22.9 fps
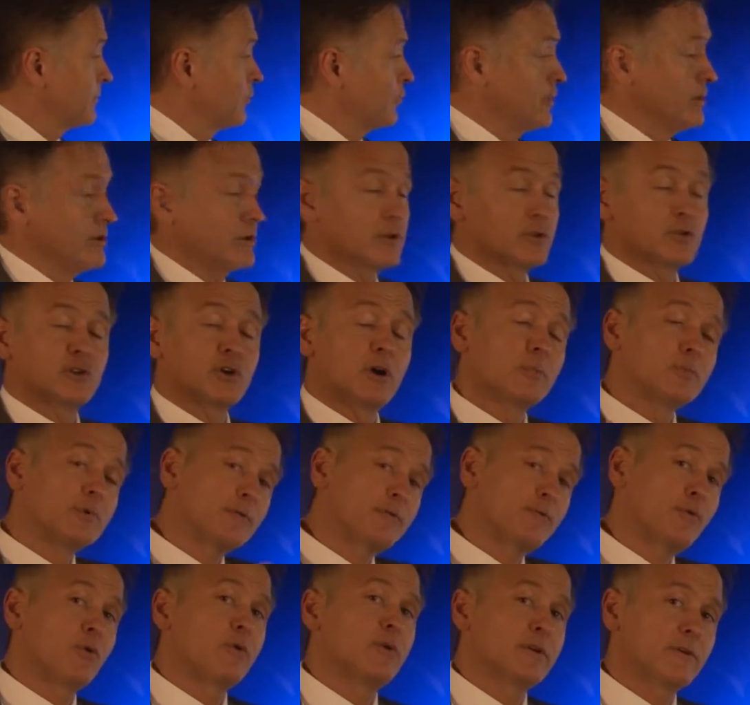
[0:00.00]
where you can show up
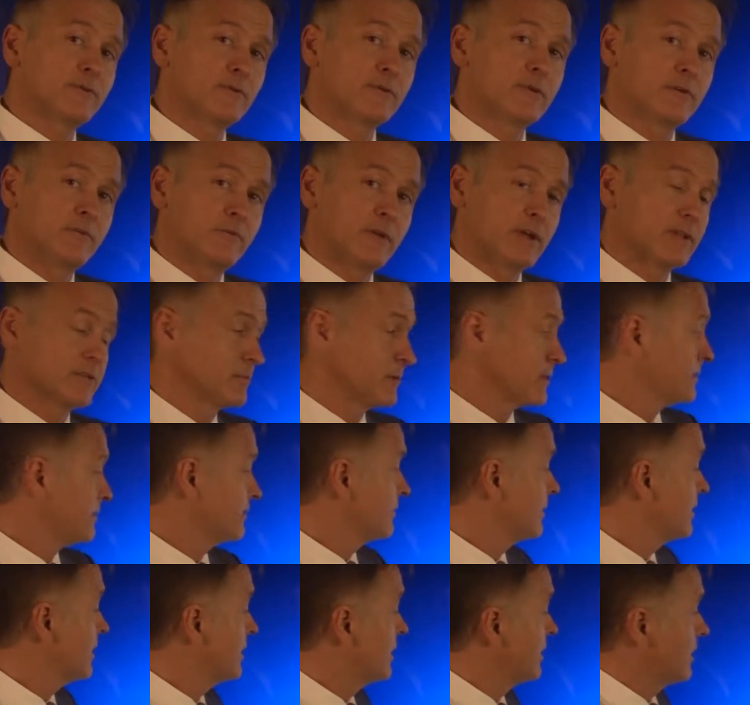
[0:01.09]
to 4 different
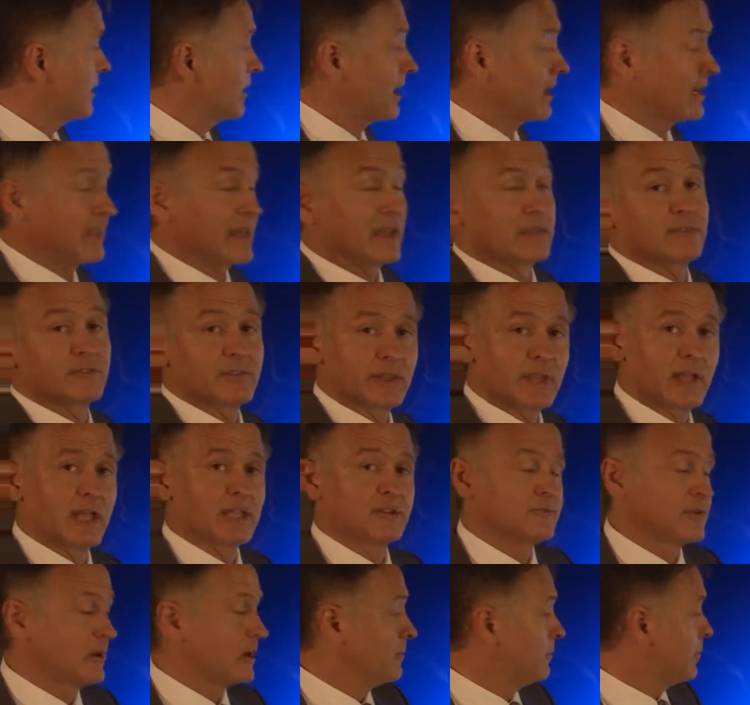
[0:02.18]
investments against the
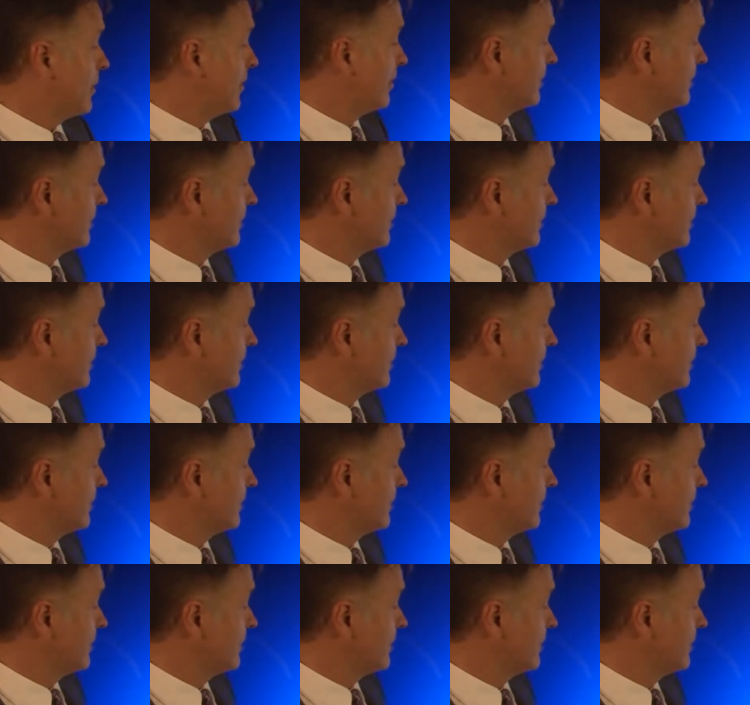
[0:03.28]
cash value